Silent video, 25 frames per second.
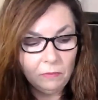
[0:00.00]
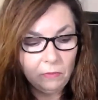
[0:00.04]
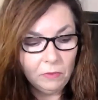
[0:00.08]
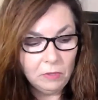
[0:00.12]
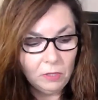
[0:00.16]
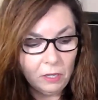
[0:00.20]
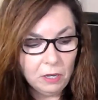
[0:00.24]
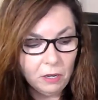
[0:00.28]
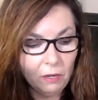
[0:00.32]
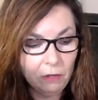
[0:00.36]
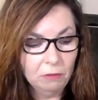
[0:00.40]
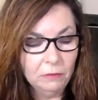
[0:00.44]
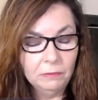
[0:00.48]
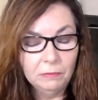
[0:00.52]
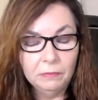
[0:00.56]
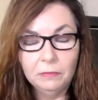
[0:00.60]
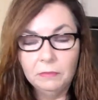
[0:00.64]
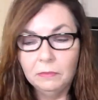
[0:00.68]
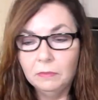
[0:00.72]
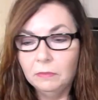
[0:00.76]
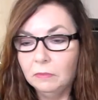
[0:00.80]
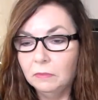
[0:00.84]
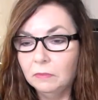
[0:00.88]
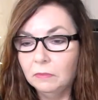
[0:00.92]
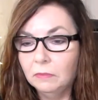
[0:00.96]
So,
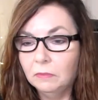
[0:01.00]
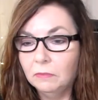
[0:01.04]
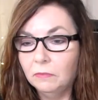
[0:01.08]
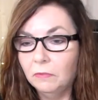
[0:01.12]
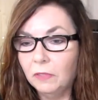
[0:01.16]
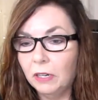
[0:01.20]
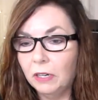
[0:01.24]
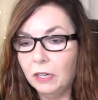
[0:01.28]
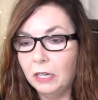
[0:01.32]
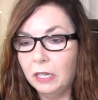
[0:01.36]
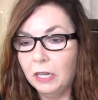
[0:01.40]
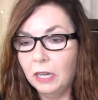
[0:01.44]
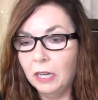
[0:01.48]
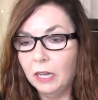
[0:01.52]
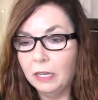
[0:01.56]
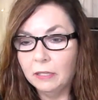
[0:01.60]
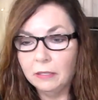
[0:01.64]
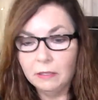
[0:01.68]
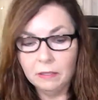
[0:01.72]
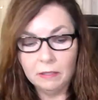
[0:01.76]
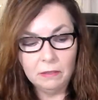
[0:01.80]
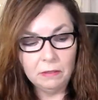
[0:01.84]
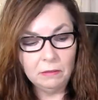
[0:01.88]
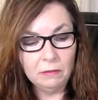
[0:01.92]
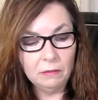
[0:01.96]
very
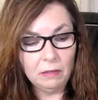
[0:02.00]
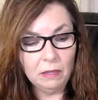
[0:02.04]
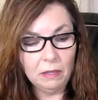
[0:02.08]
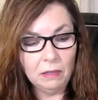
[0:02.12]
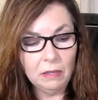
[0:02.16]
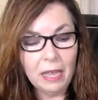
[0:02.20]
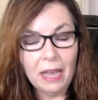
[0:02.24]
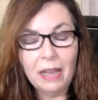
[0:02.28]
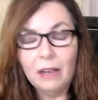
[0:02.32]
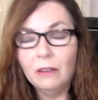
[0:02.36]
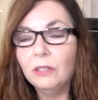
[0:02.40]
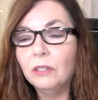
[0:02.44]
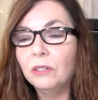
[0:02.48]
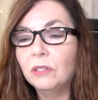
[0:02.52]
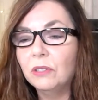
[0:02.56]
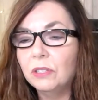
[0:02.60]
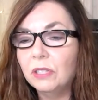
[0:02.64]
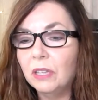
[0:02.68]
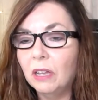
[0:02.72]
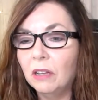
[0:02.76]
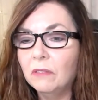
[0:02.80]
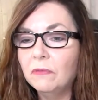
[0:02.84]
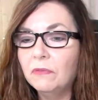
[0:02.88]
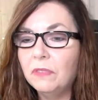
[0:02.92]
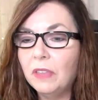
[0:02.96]
nice. Allow
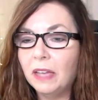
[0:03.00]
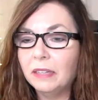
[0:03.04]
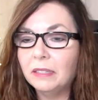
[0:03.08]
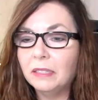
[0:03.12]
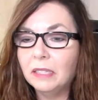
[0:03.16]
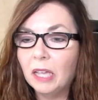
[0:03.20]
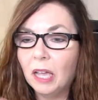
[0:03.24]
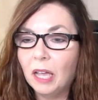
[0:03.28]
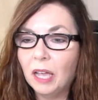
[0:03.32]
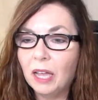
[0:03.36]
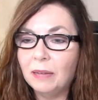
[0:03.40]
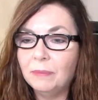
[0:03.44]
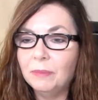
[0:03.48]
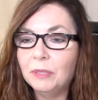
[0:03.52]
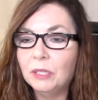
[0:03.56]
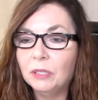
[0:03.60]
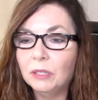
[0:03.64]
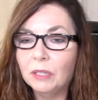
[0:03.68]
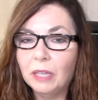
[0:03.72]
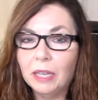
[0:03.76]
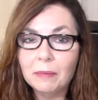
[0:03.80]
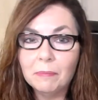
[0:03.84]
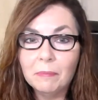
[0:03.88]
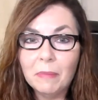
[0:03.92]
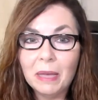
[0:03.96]
yourself that time to
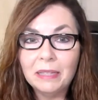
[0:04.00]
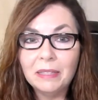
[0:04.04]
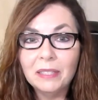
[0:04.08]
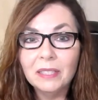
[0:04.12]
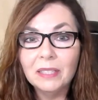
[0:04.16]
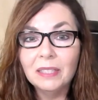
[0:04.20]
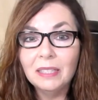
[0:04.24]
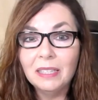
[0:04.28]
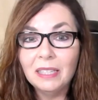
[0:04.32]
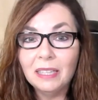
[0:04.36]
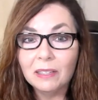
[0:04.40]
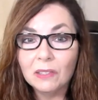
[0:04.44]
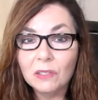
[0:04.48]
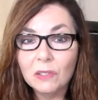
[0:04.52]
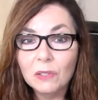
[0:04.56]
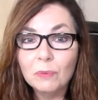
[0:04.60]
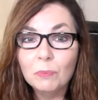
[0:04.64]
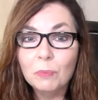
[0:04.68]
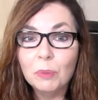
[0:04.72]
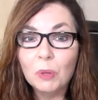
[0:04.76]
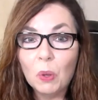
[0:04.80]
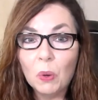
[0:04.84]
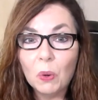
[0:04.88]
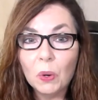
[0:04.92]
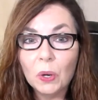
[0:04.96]
like mentally
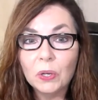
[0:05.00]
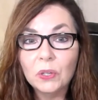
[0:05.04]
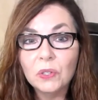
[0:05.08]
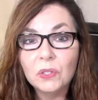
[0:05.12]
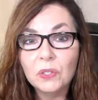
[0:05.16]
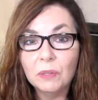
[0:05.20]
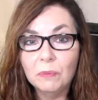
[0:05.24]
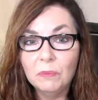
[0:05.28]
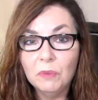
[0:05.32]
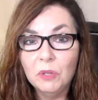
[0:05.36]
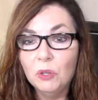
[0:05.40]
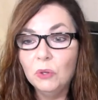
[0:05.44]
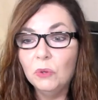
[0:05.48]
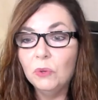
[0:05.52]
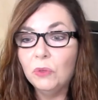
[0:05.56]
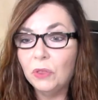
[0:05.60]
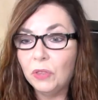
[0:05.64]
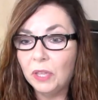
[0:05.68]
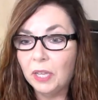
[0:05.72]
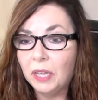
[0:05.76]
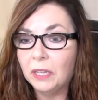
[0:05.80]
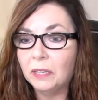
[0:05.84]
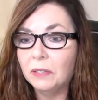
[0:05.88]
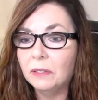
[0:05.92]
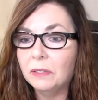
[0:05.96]
explore some new
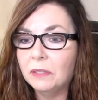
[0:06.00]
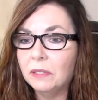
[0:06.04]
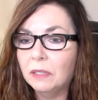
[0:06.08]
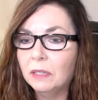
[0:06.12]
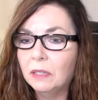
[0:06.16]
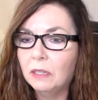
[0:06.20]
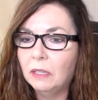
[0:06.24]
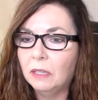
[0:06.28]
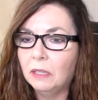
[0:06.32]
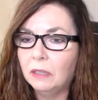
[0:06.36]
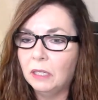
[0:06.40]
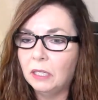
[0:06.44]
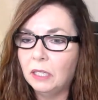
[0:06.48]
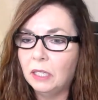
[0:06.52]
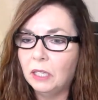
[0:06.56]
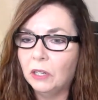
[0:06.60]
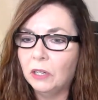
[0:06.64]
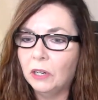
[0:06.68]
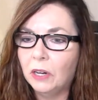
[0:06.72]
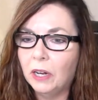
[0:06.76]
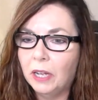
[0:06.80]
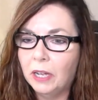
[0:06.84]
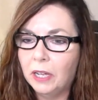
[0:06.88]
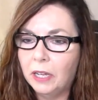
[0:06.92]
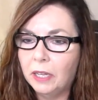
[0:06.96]
things in the
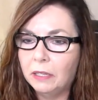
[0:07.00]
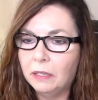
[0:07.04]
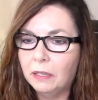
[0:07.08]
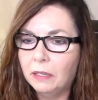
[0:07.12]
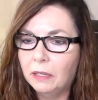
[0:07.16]
year ahead.